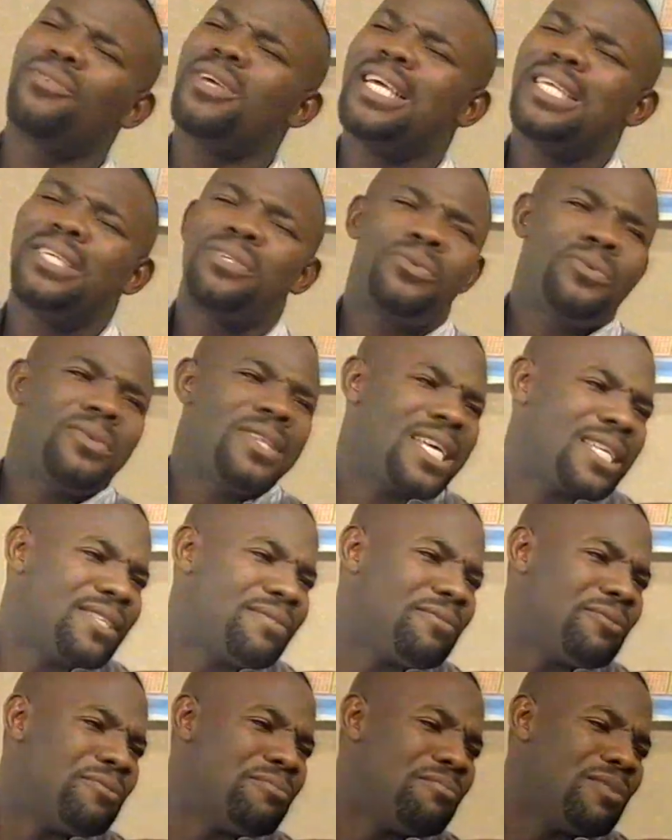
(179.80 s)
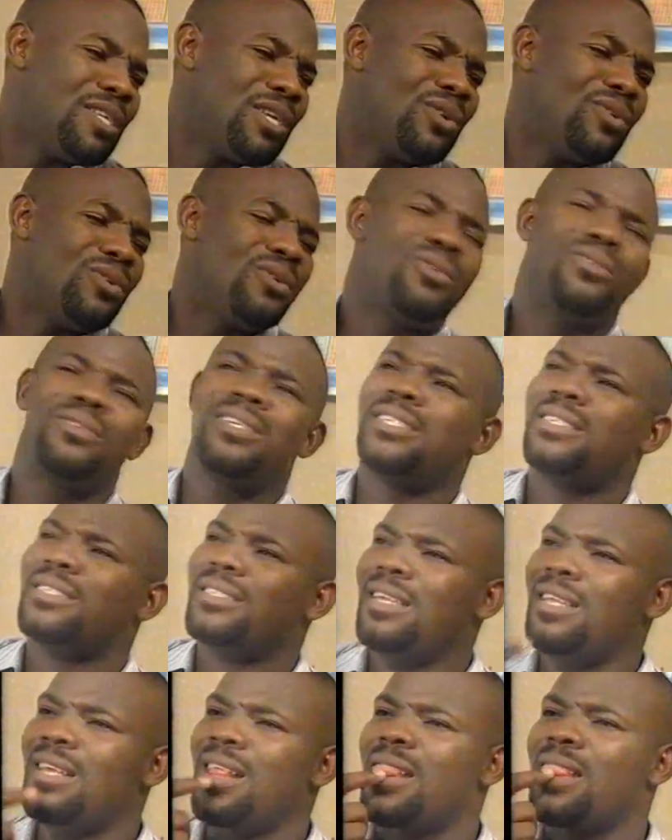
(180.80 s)
you can do that for me,
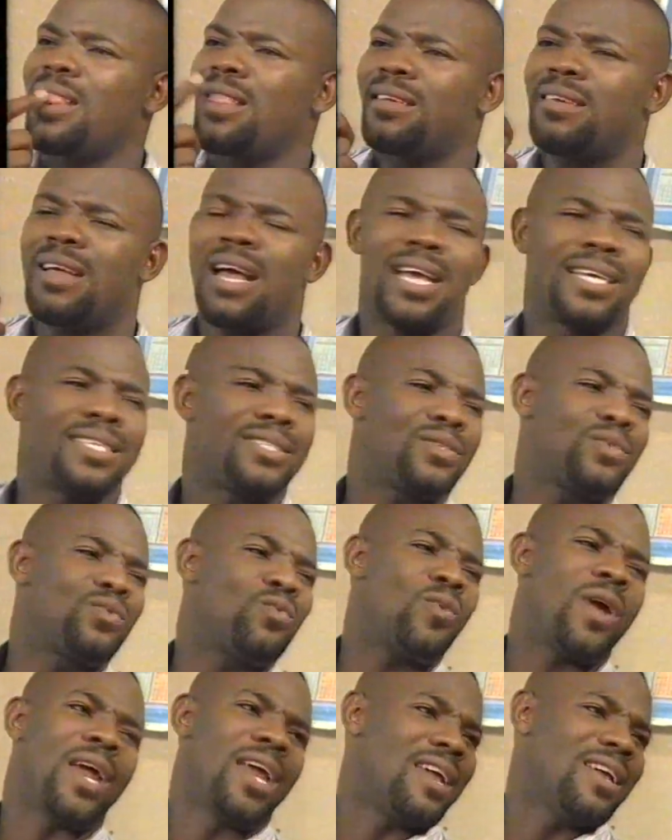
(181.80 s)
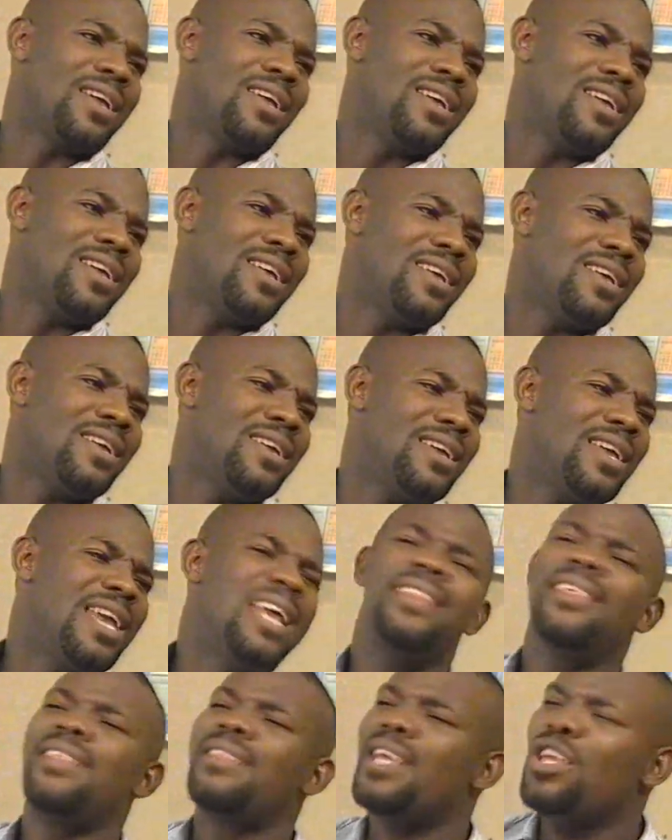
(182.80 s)
honestly, I swear,
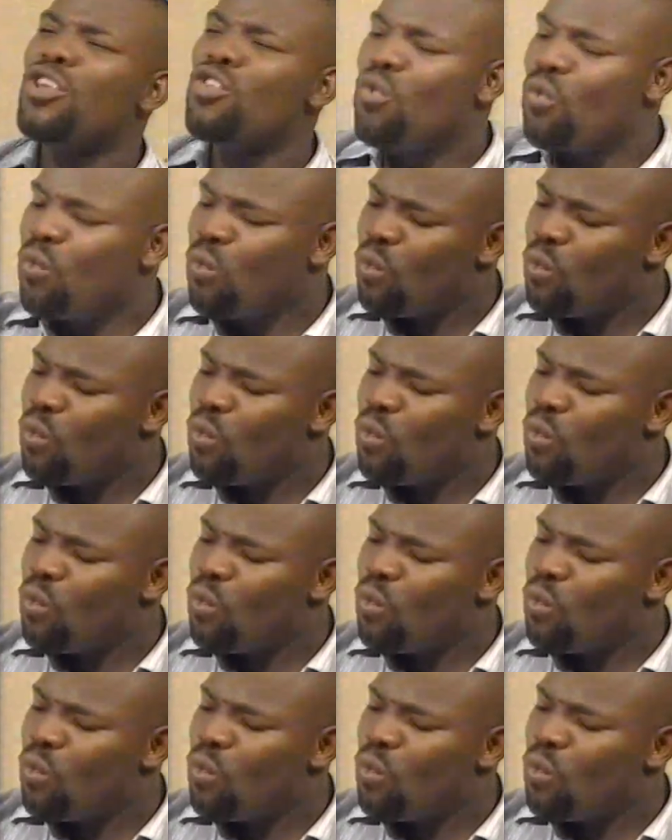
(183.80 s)
anything you